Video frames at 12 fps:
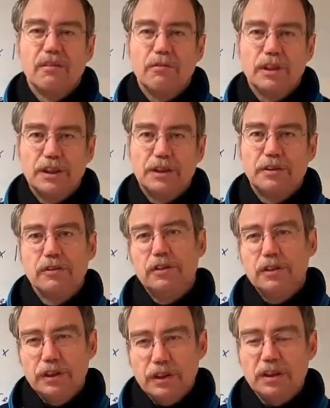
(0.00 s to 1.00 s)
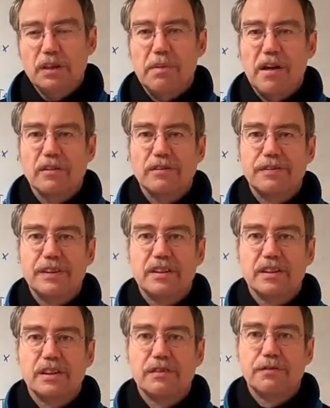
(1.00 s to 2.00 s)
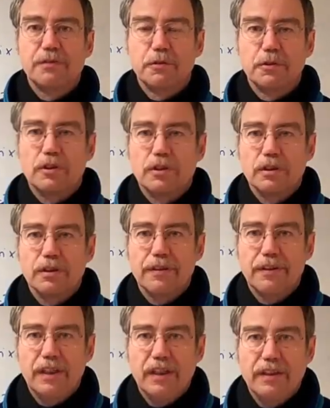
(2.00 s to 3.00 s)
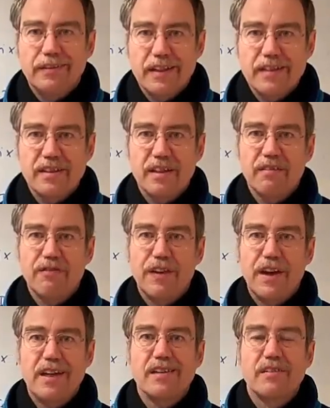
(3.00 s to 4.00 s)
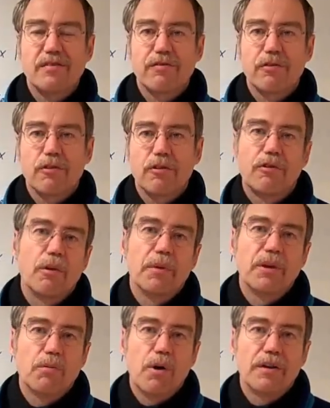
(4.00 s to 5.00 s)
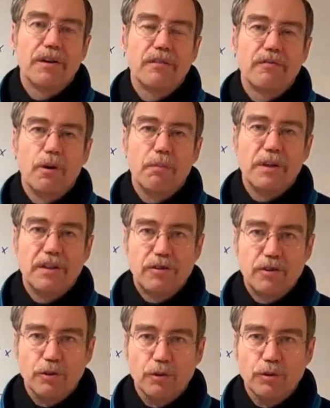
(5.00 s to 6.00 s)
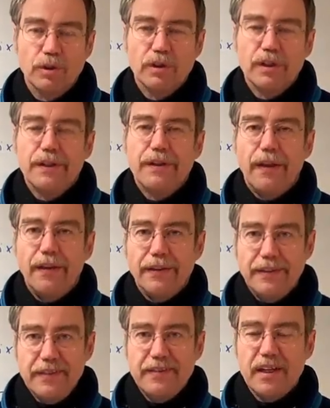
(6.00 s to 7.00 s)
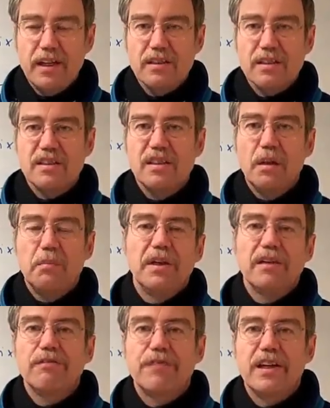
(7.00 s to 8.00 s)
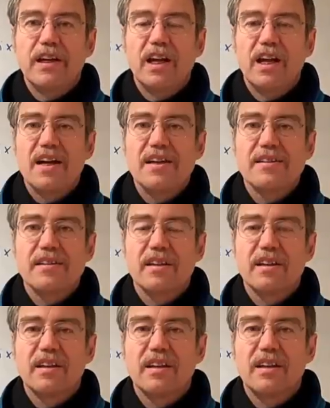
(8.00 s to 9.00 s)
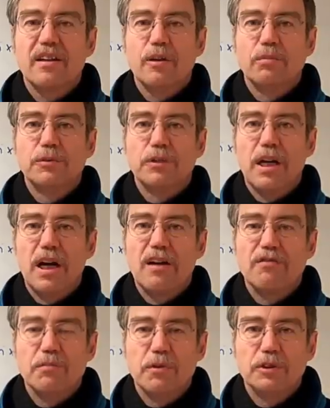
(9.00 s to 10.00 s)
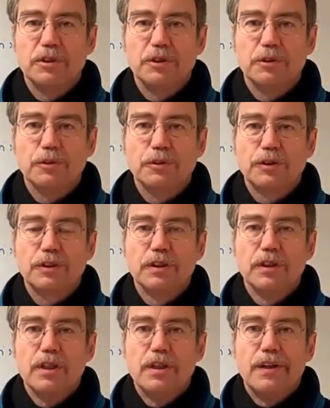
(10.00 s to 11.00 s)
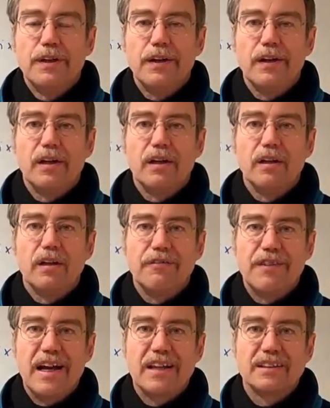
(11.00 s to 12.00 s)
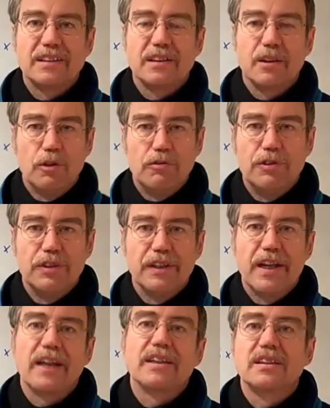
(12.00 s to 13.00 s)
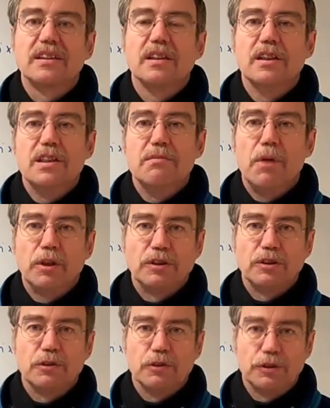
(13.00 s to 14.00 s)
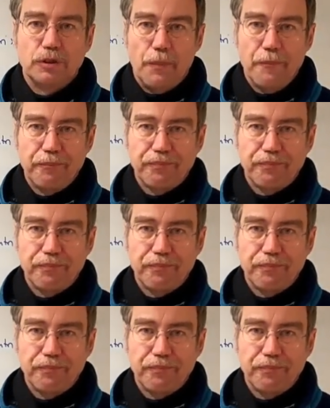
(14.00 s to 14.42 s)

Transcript: which should just about fit us for the testing phase for ROMIT-1 and ROMIT-2. The details are still being finalized, and I hope to have more news of that over the next months or so.